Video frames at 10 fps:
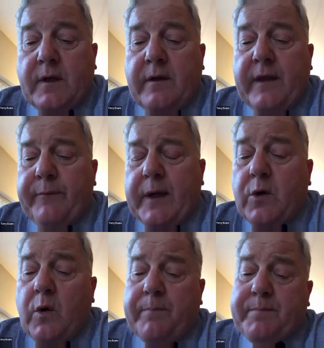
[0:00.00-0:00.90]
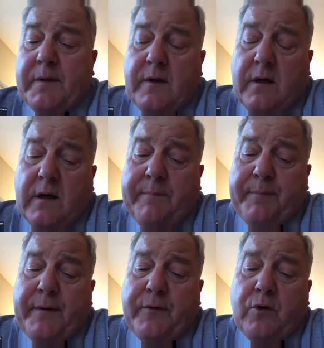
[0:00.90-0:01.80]
And then we go up
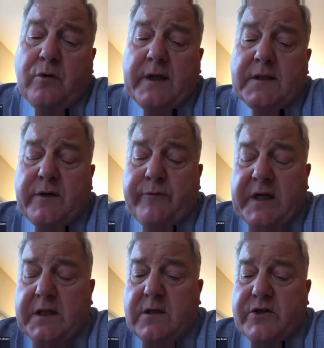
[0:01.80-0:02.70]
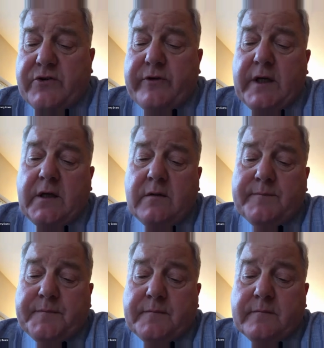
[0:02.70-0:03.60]
the road into Regent Street.
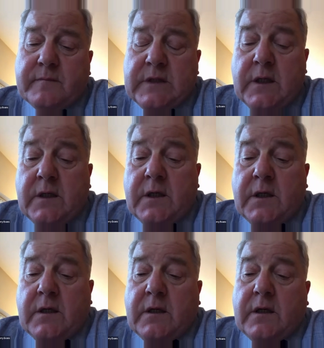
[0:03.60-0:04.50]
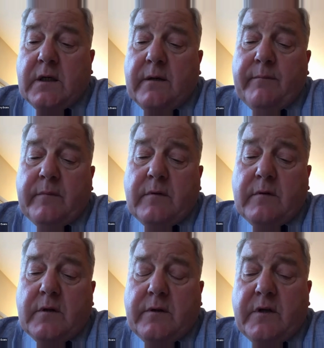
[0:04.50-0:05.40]

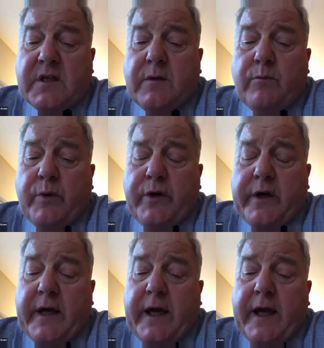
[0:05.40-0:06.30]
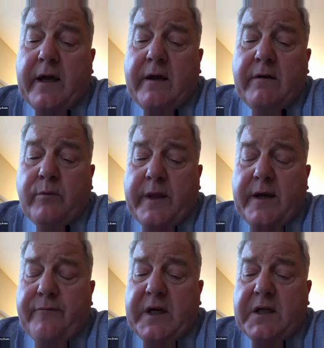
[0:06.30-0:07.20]
There's some work here
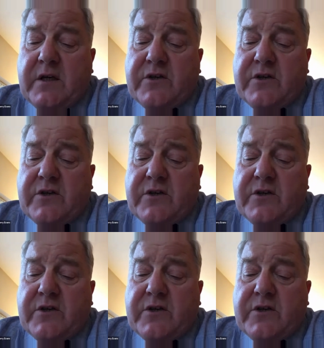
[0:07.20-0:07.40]
within Regent